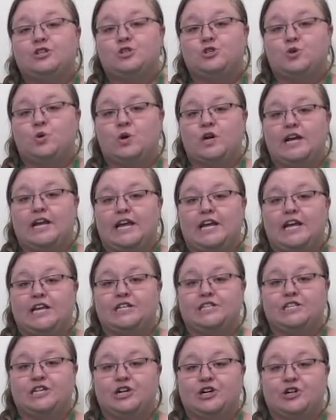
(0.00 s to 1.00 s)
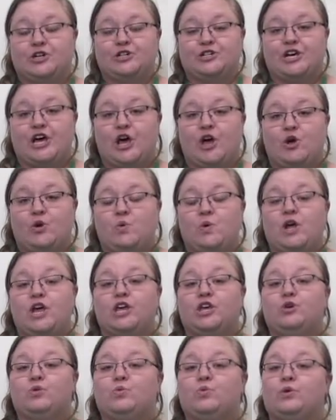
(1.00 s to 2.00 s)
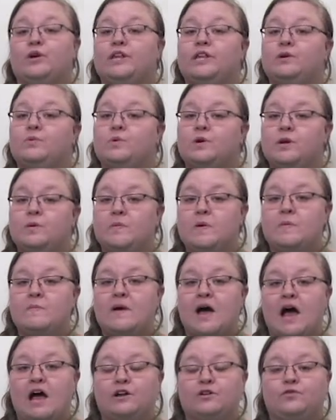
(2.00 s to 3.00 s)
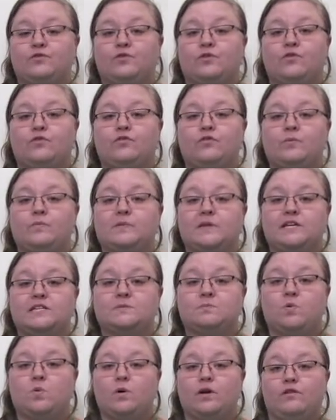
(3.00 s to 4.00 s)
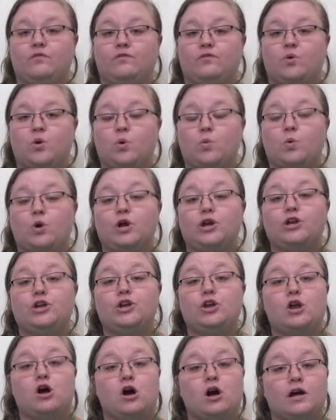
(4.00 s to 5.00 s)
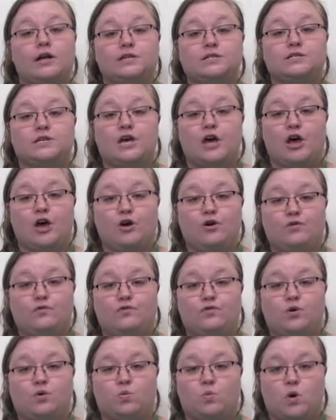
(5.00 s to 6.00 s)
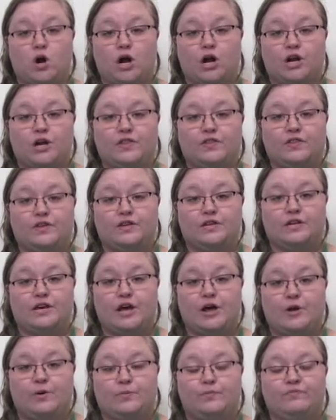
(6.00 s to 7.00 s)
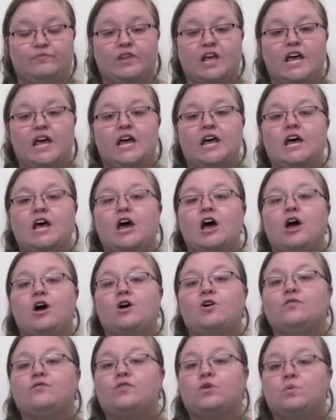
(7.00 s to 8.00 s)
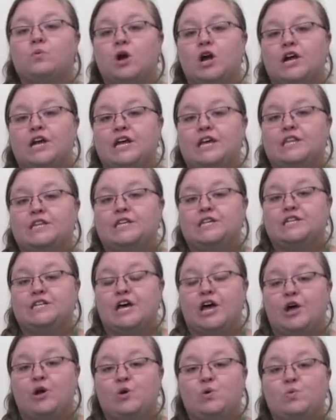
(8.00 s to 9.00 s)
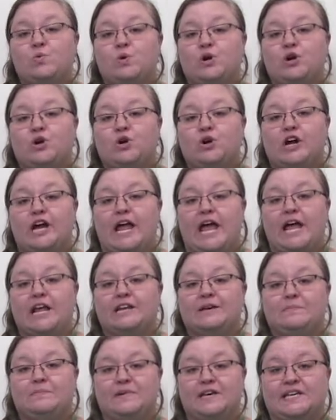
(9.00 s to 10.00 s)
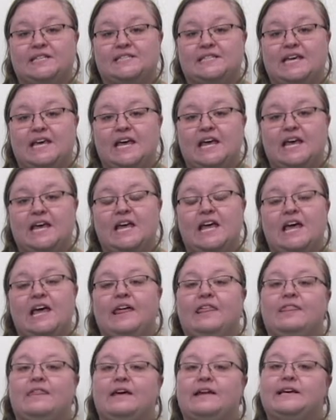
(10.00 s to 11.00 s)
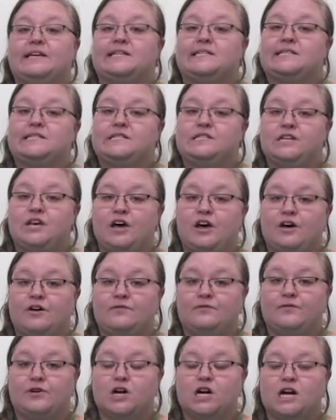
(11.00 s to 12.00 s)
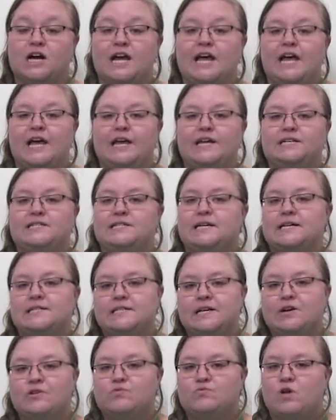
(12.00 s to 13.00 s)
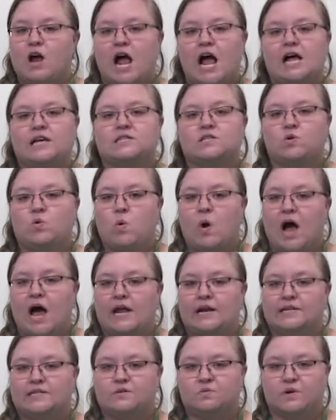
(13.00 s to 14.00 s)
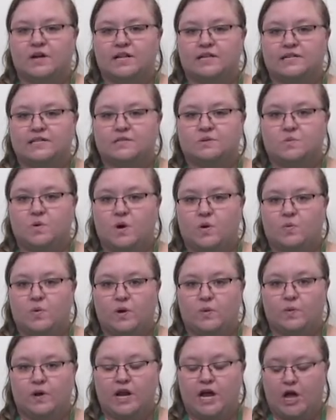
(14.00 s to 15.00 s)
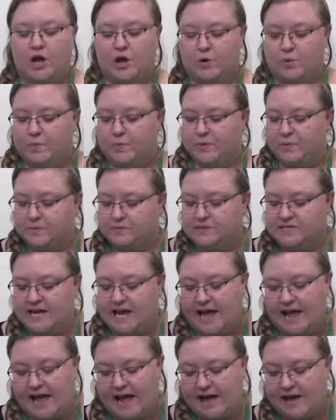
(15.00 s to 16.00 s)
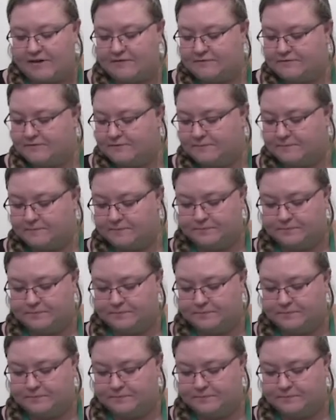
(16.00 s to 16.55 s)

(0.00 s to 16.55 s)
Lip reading: the shortening into your dough, you really want to be mindful from this point forward not to overwork the dough. Overworking the dough will create a biscuit that is tougher and doesn't rise quite as well as what we would hope to have.